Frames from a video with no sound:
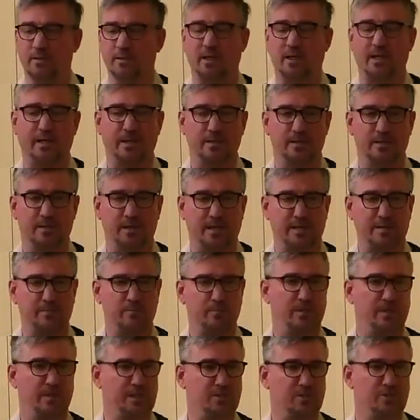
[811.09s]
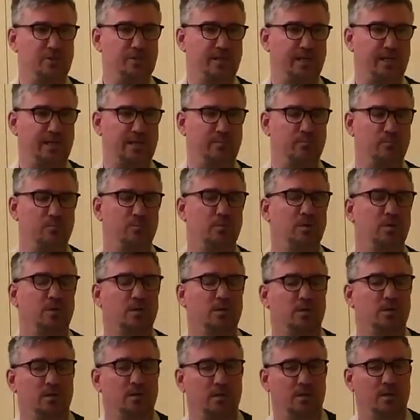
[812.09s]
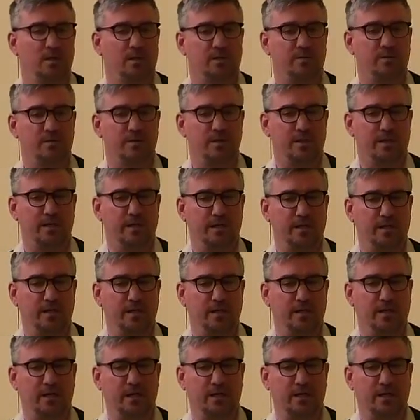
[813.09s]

and him and his team, they